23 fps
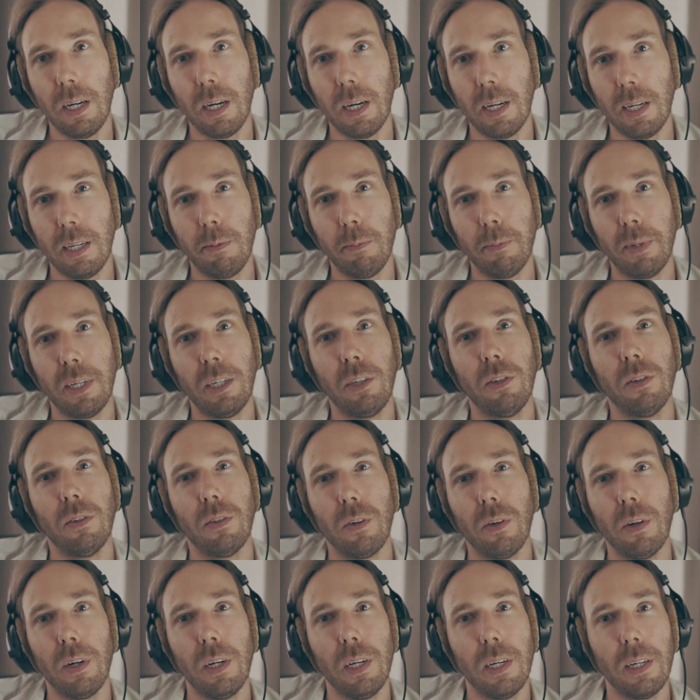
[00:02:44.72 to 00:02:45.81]
I mentioned
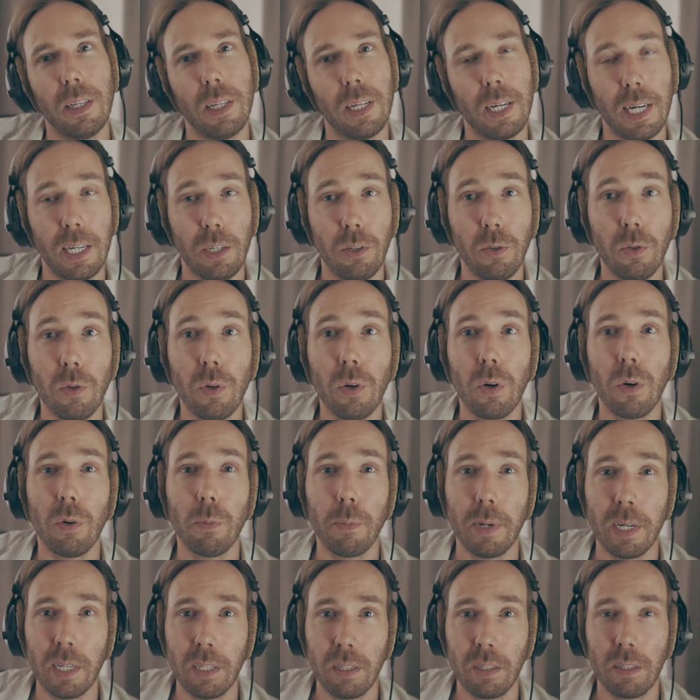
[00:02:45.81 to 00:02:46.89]
earlier that I took all
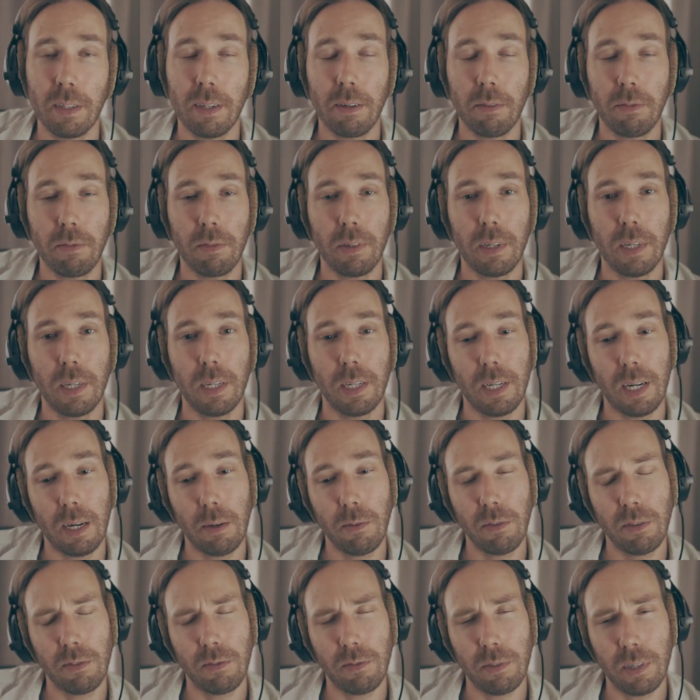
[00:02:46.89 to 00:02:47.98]
my stuff, and I
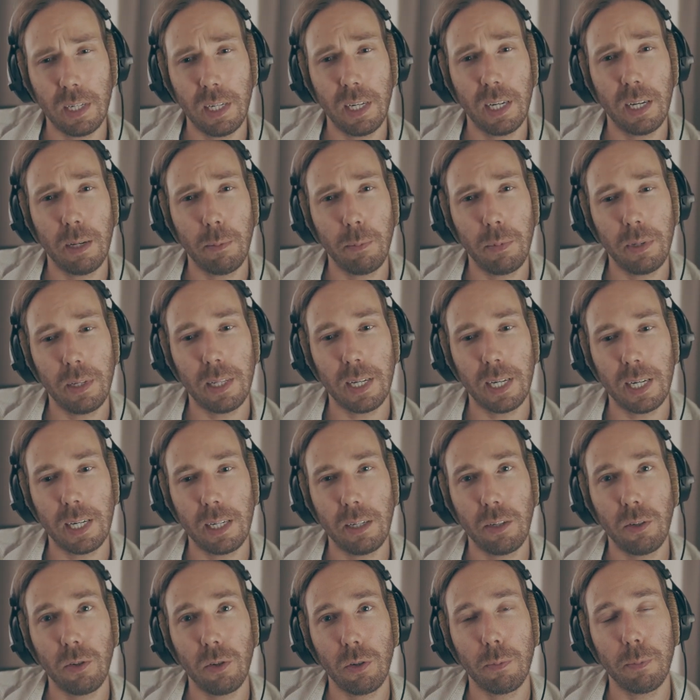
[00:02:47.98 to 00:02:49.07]
was very happy that I
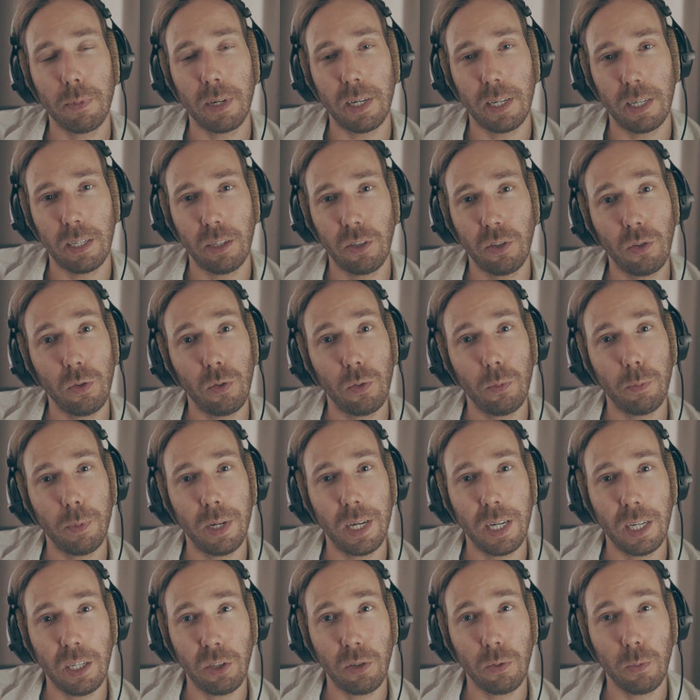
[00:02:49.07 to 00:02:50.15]
took my Zoom
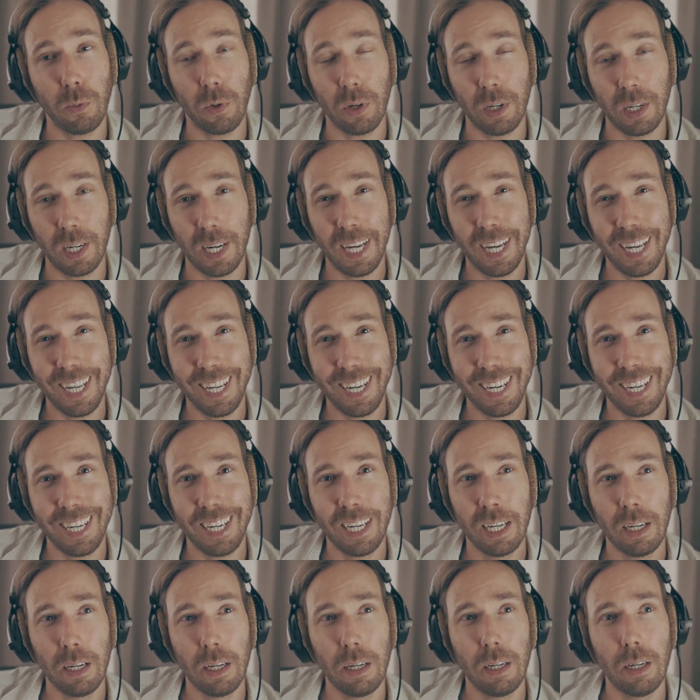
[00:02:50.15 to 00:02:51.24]
H1N
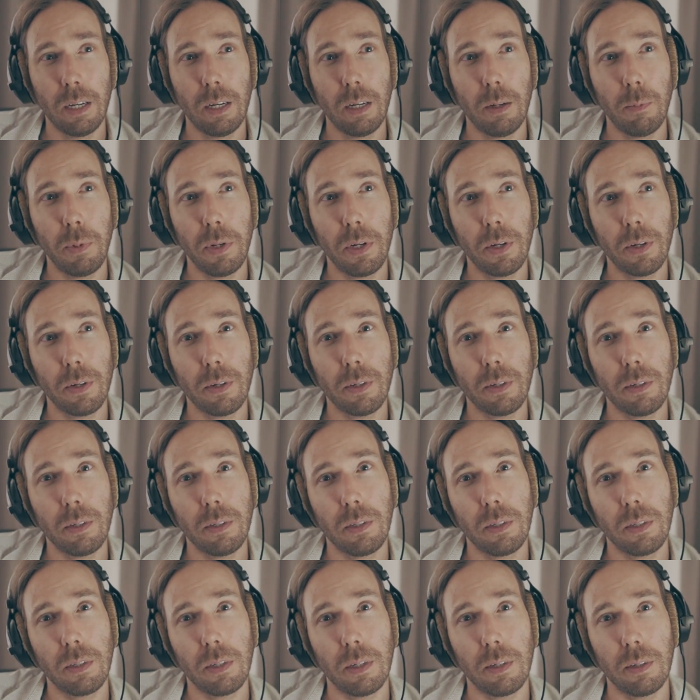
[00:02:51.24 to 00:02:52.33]

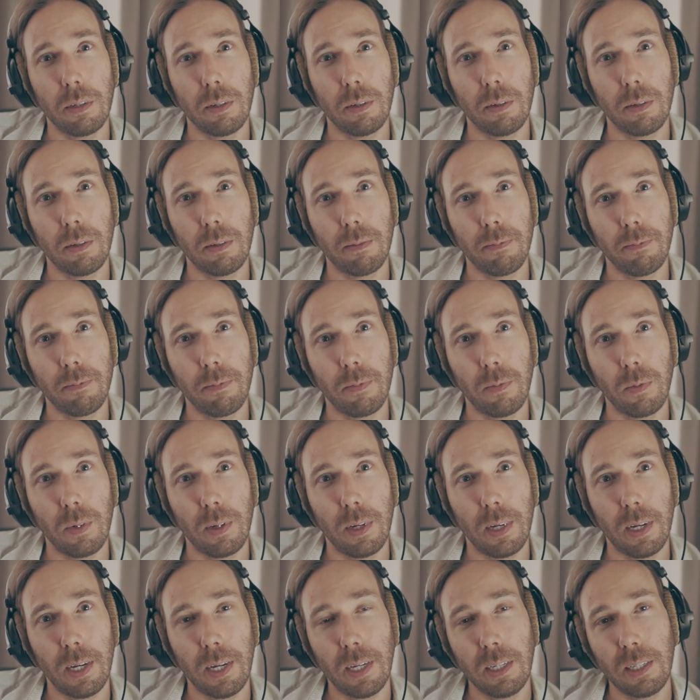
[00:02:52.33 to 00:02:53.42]
because
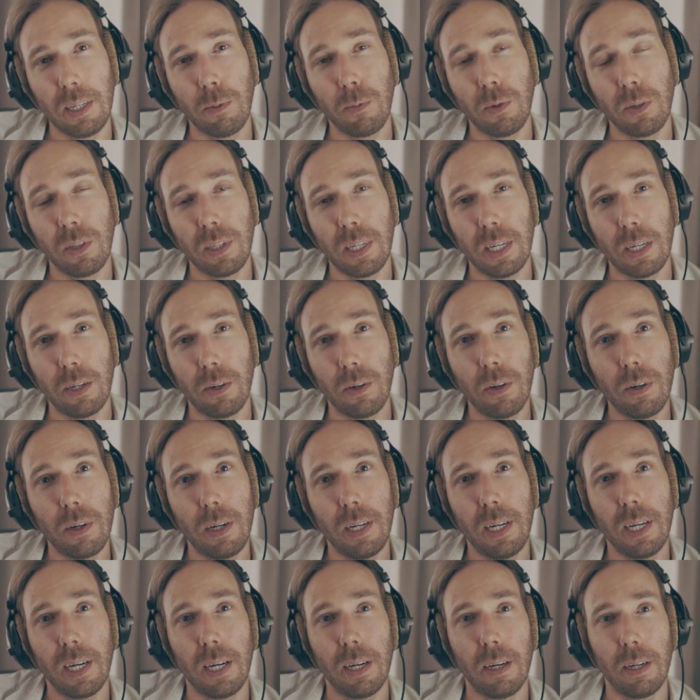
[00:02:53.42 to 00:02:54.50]
as I was there
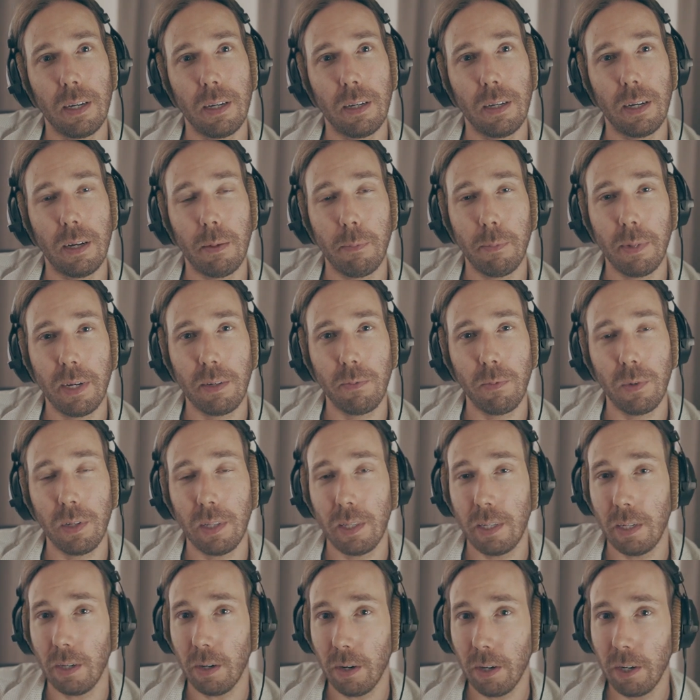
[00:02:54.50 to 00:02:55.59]
early, I met with
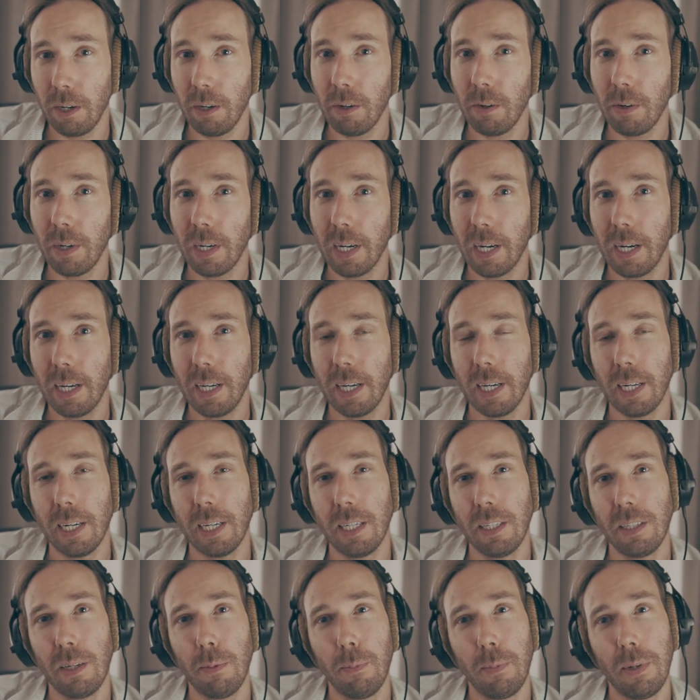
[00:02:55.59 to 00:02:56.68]
the audio guy and I
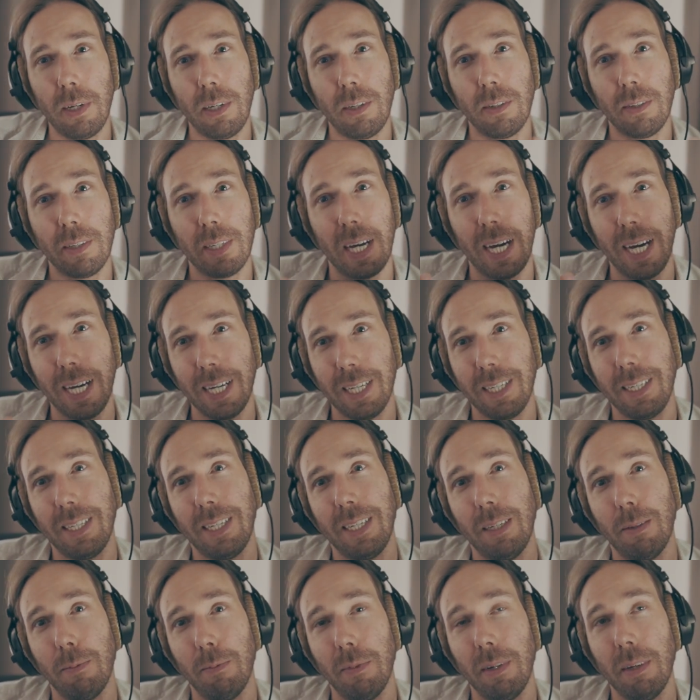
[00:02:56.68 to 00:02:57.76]
simply just asked
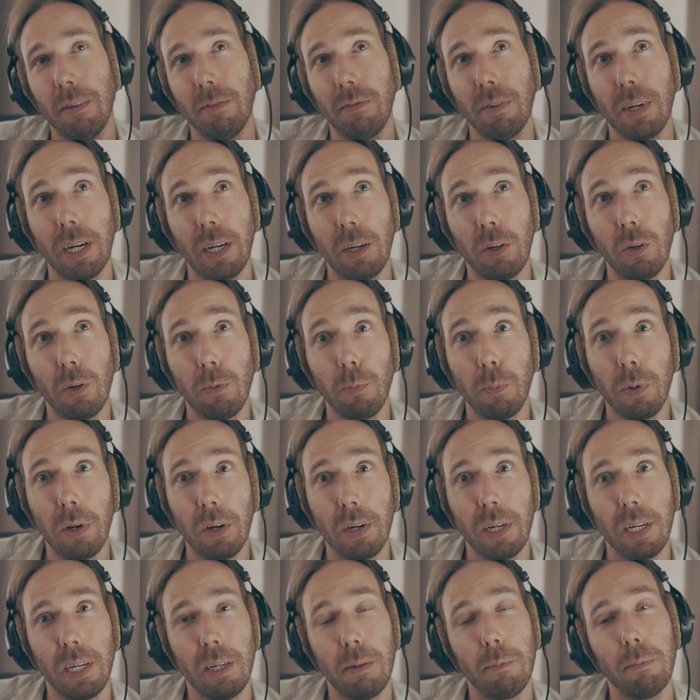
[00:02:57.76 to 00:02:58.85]
him if I could
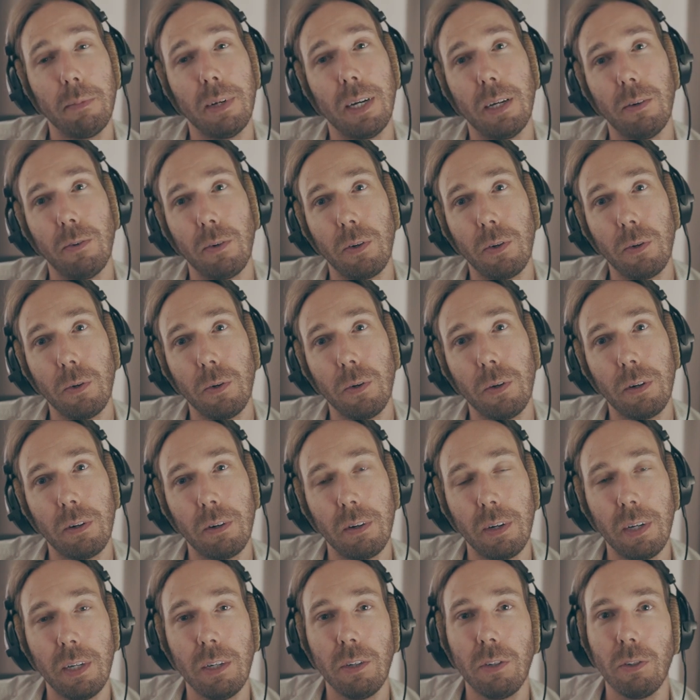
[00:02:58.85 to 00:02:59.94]
plug in my recorder
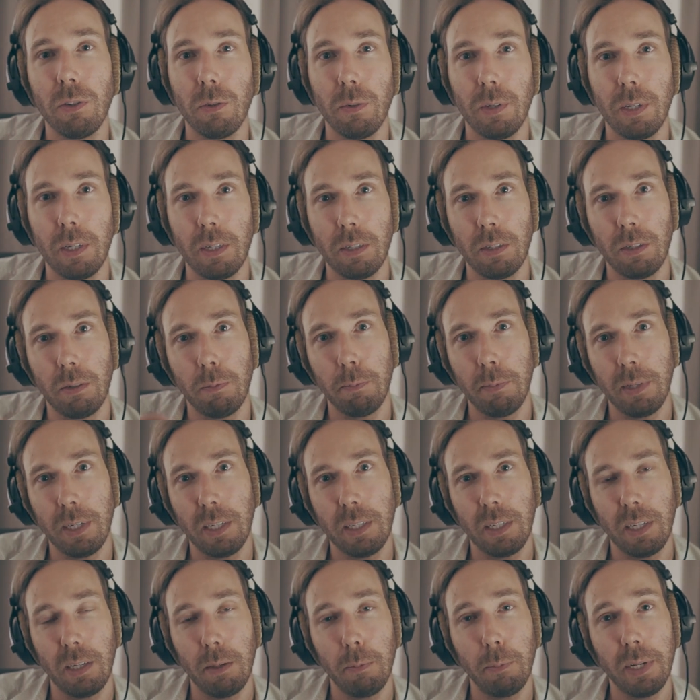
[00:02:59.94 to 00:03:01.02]
into his
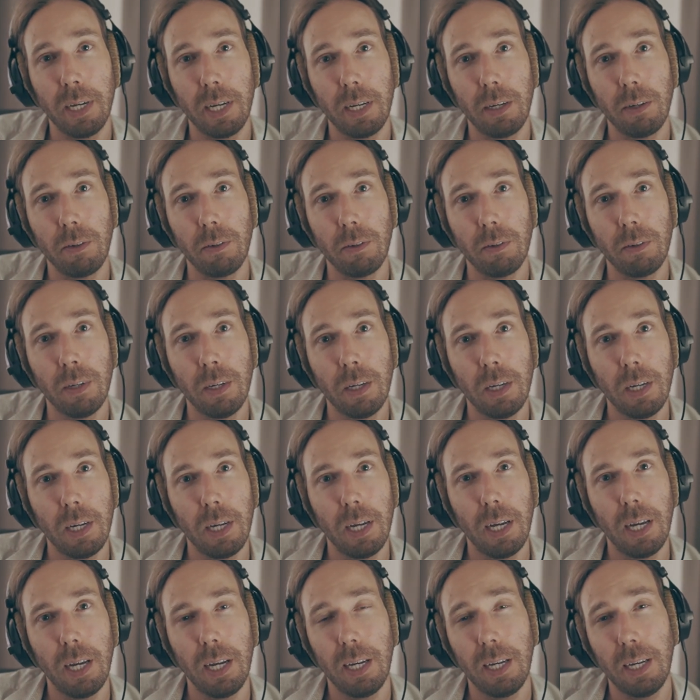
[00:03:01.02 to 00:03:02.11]
mixing panel,
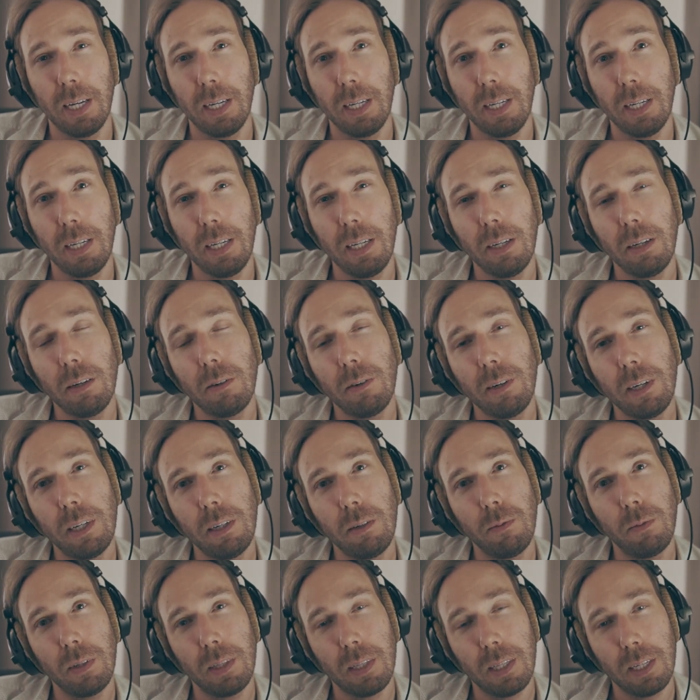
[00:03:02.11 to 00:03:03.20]
and he
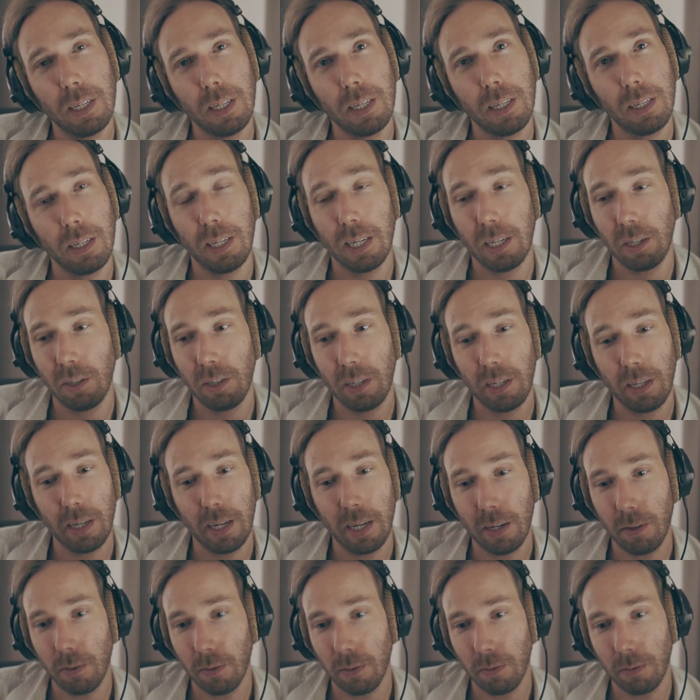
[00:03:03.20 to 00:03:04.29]
agreed with that. He actually had